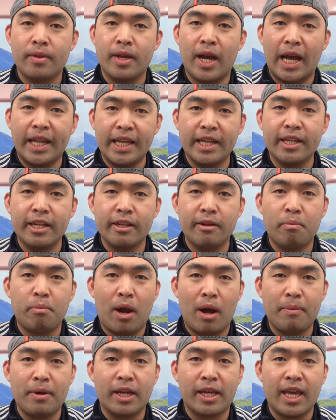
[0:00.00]
I think this is
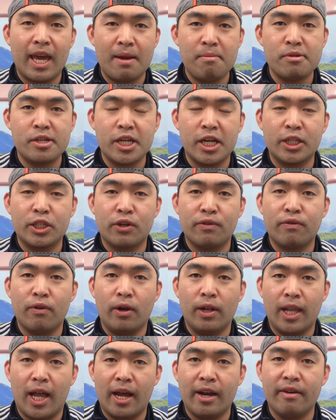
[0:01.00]
probably a game changer for a
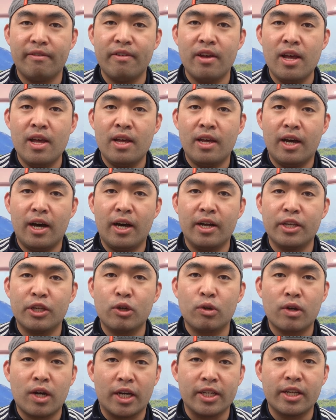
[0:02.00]
lot of uh, new
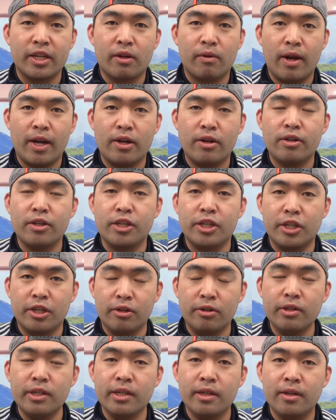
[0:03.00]
content creators to
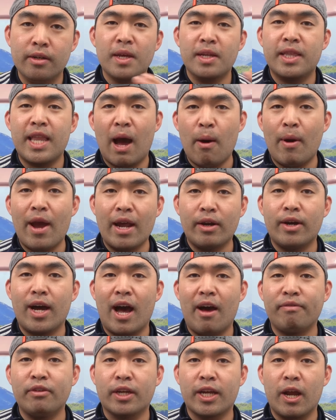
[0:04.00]
use. That way I don't
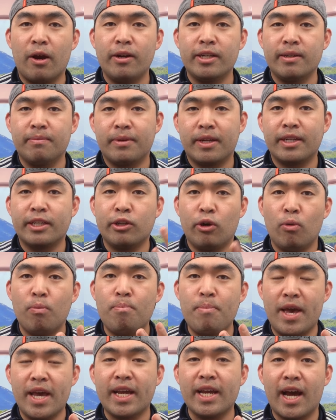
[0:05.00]
have to carry something so
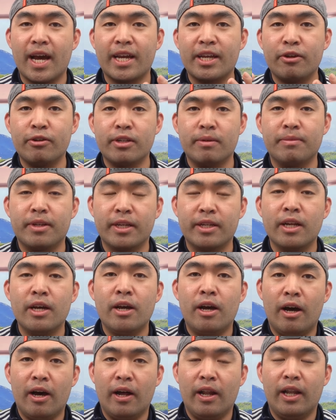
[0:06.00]
big. I can use something
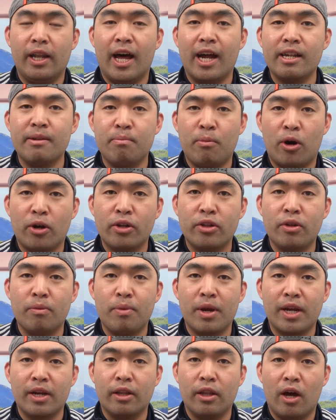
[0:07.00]
uh, a lot smaller to
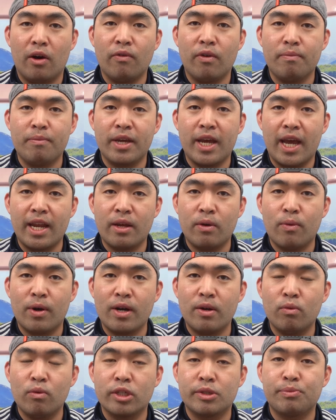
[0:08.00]
bring along with me
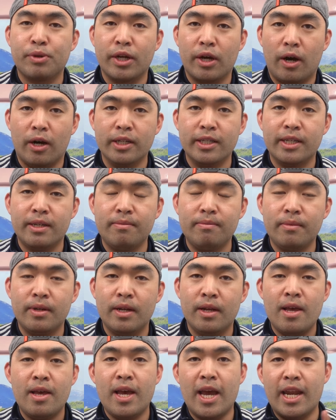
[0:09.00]
anywhere, which is pretty awesome.
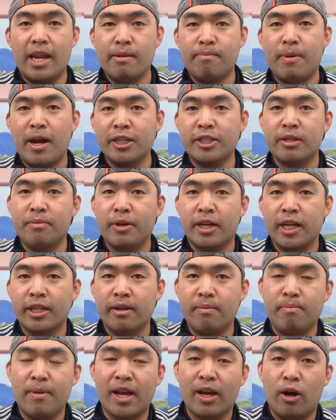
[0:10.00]
And especially because the
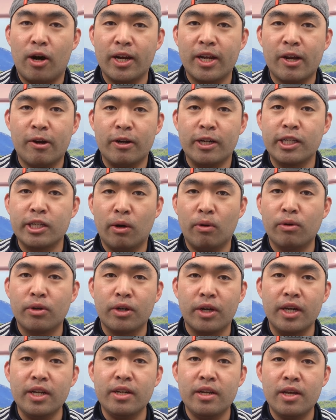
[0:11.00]
mic on here is so
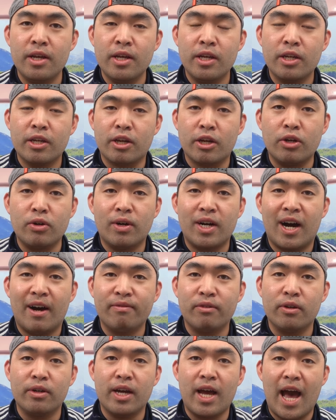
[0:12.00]
good, you don't have
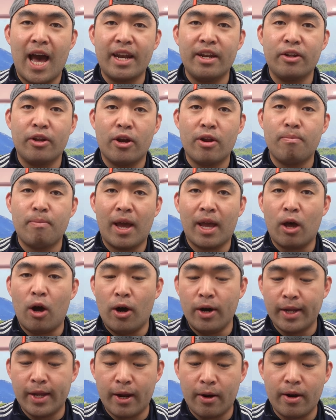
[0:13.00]
to add another mic
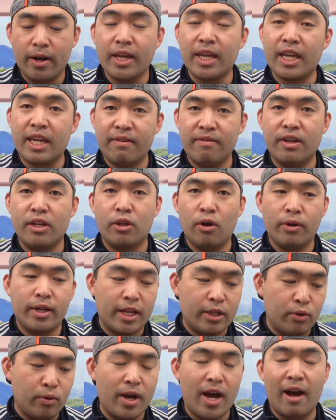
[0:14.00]
on here, even though they
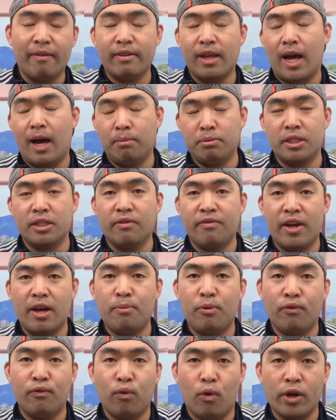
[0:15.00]
do have the option
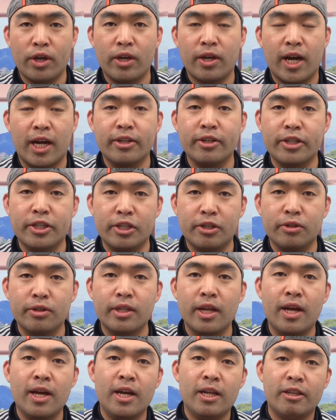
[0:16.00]
available for you guys to use
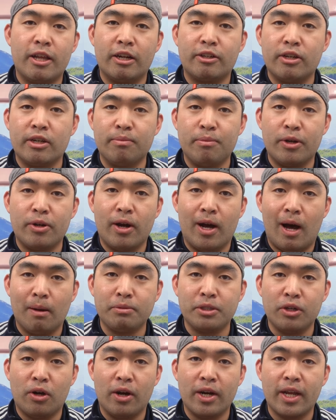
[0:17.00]
that transmitter
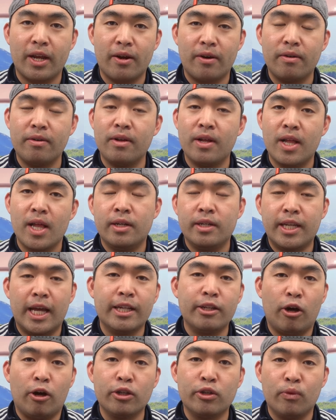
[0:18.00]
option on here.
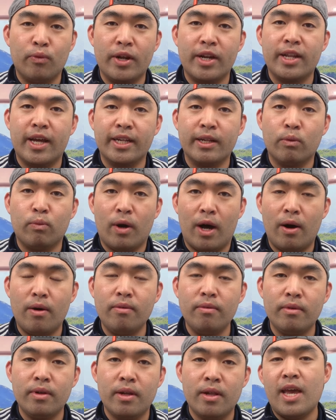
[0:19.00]
That's also really nice as
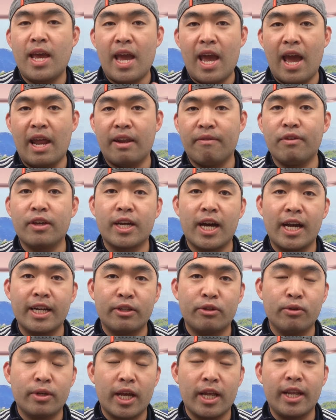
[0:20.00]
well. And if you guys
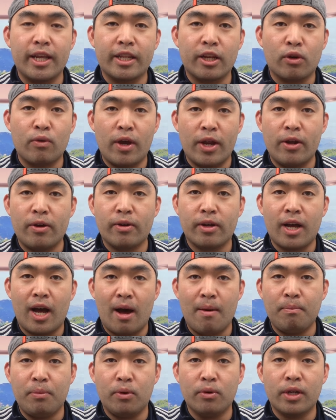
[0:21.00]
do get like the creator
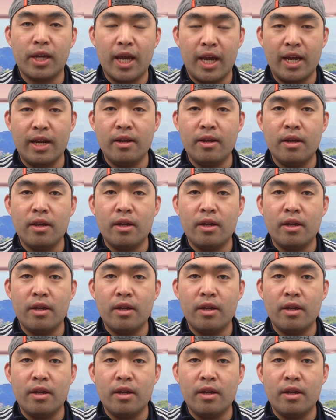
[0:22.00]
combo kit,